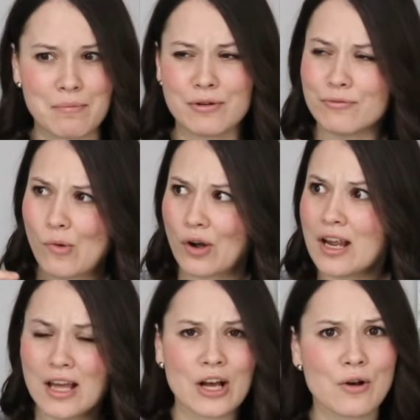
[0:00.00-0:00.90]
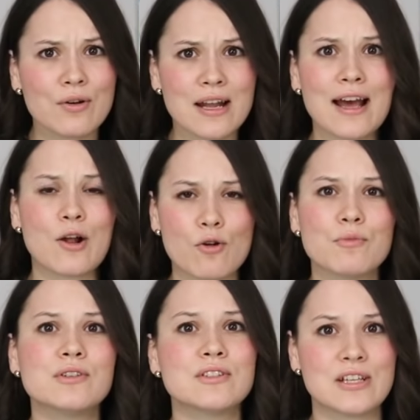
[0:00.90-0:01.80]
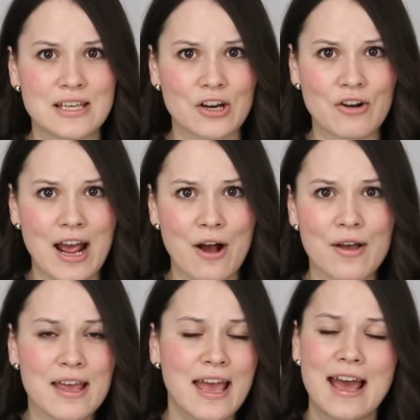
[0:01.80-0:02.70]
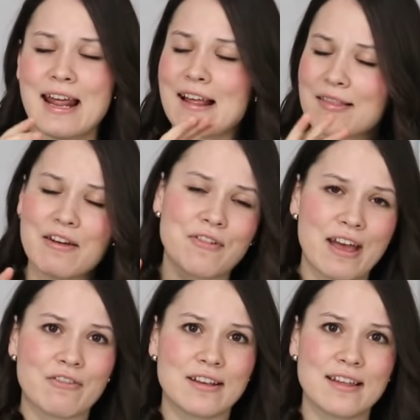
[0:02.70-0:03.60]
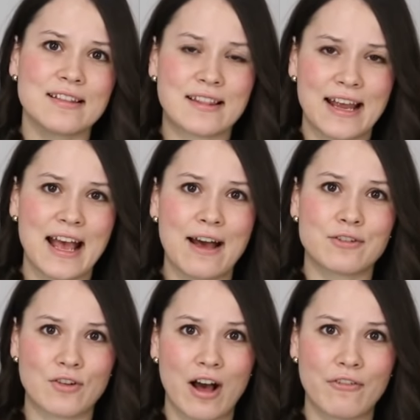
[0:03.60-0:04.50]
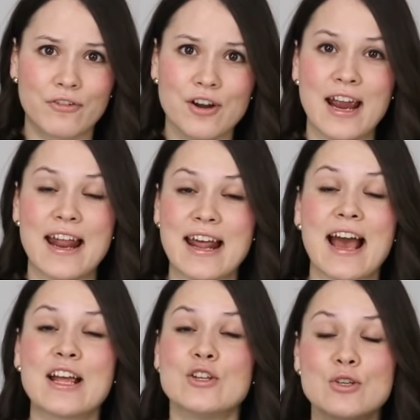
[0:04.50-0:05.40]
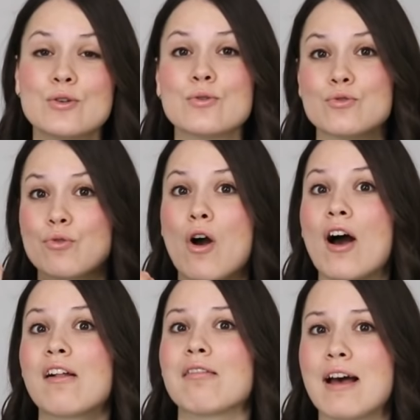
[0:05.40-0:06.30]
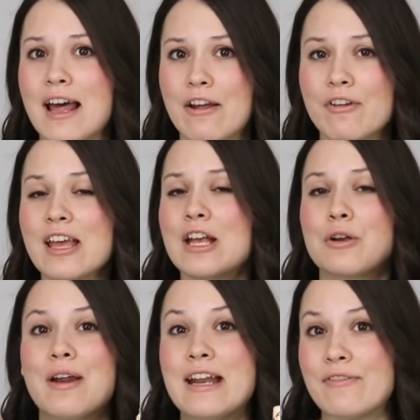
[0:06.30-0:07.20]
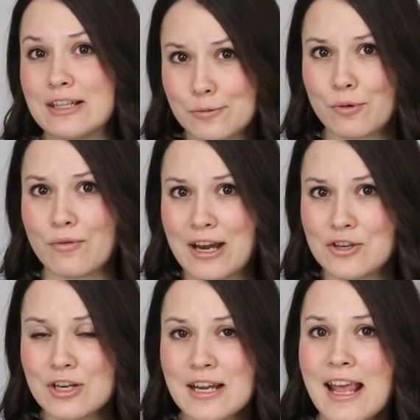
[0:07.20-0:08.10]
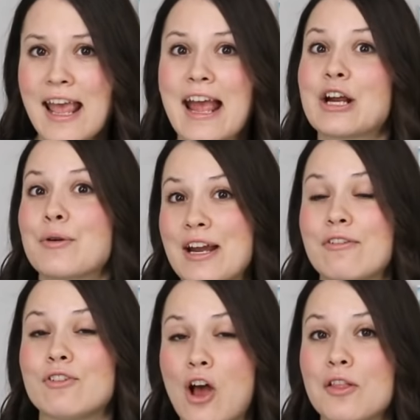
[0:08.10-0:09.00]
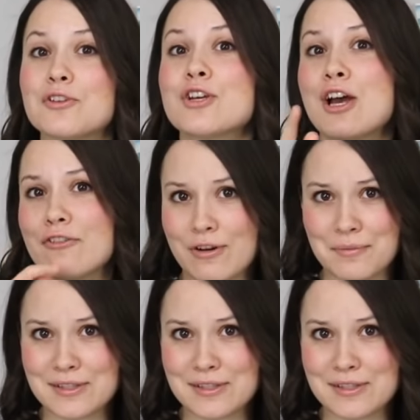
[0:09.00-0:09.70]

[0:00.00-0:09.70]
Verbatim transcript: member for going on almost a year now, and I love everything that they have to offer, and I do draw a lot of creative inspiration and creative knowledge from